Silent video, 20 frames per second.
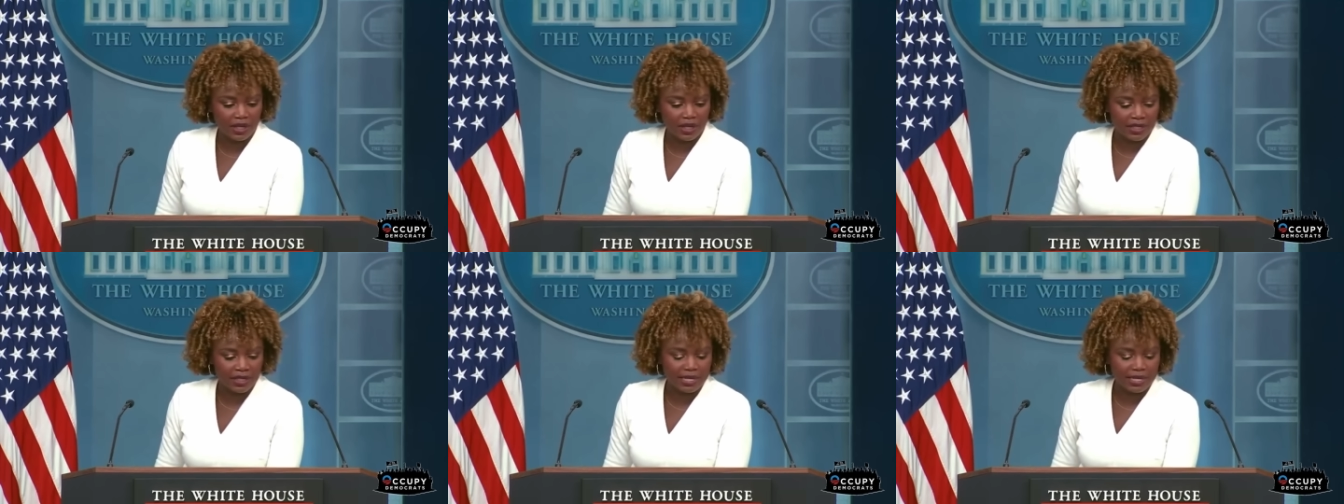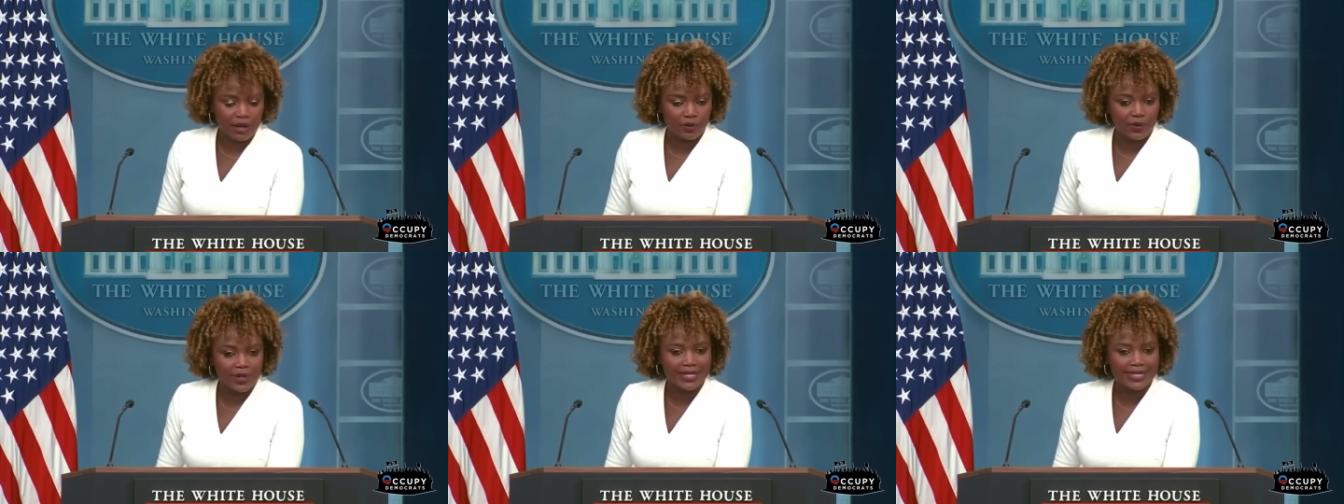is
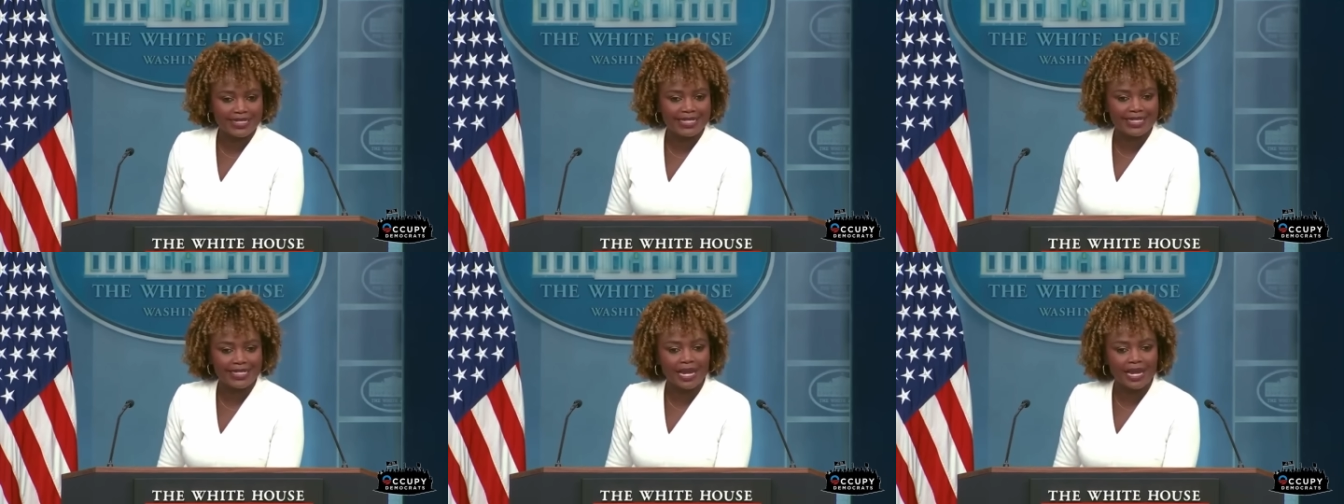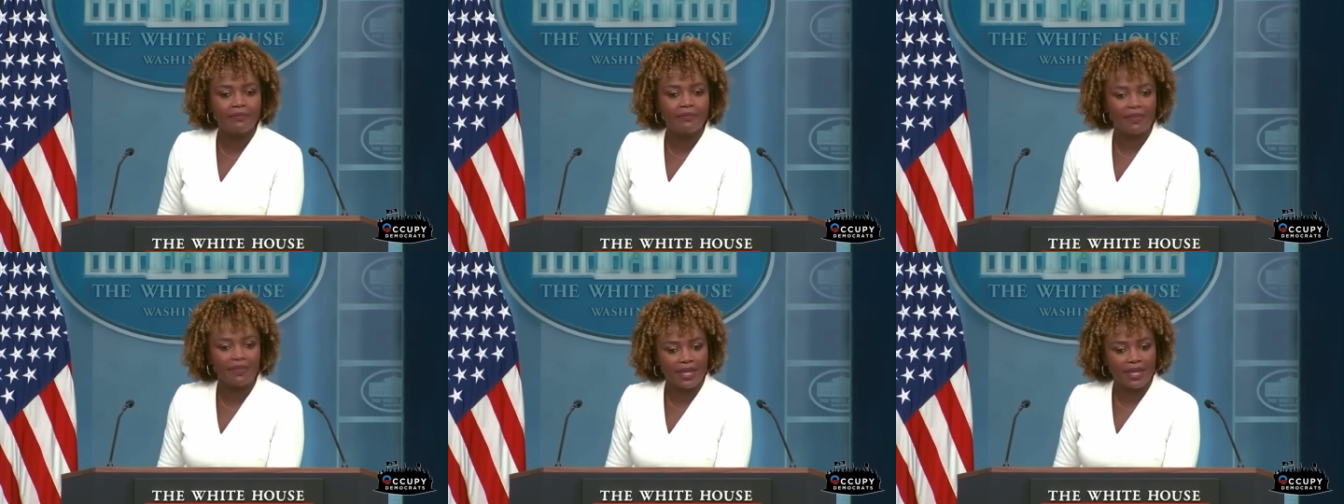that we
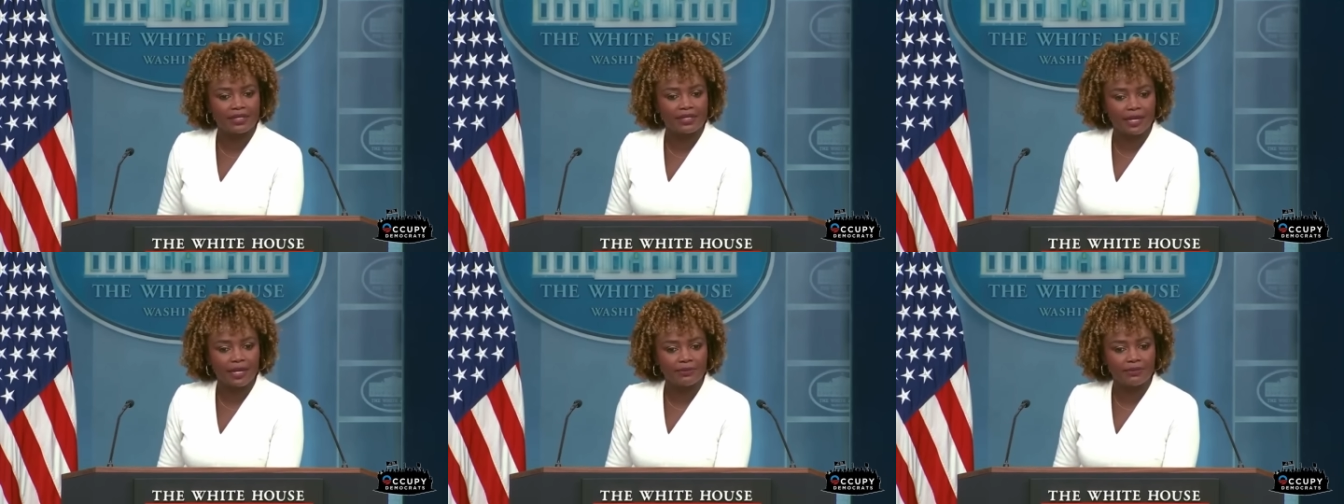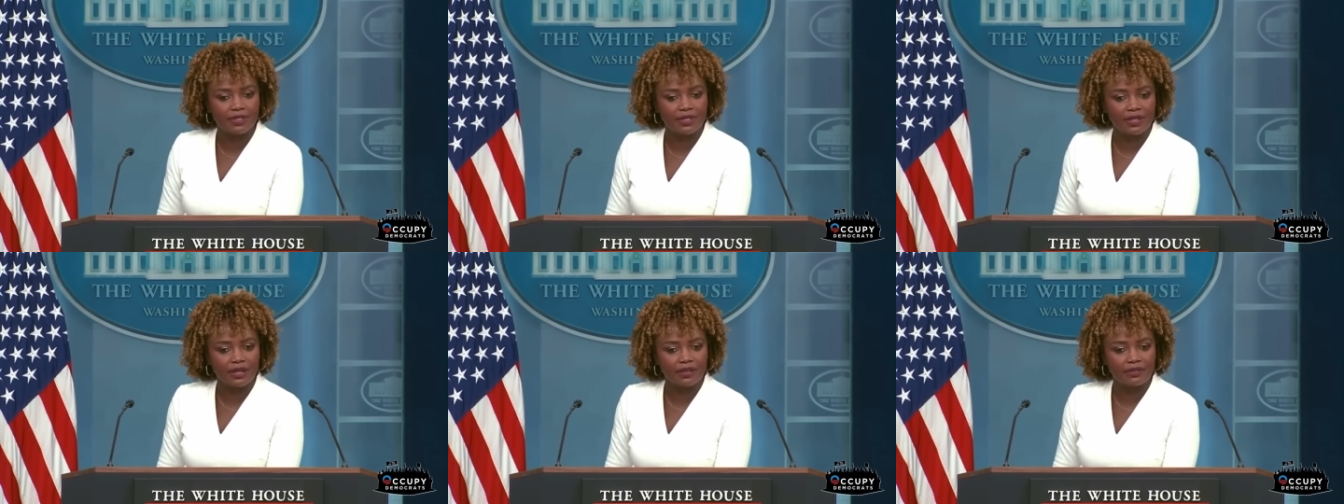condemn that type
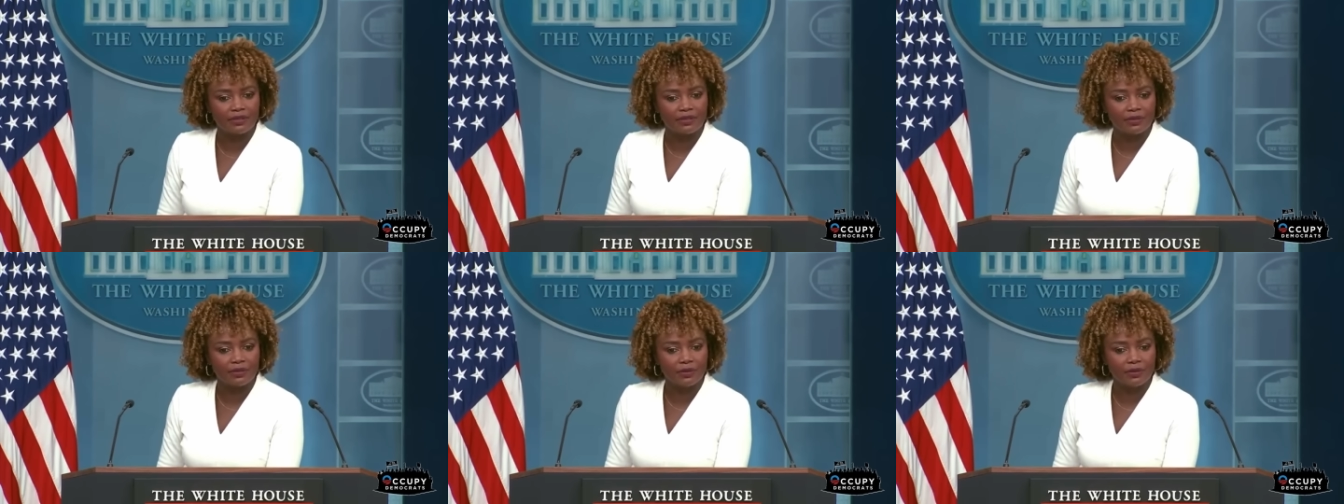of stuff.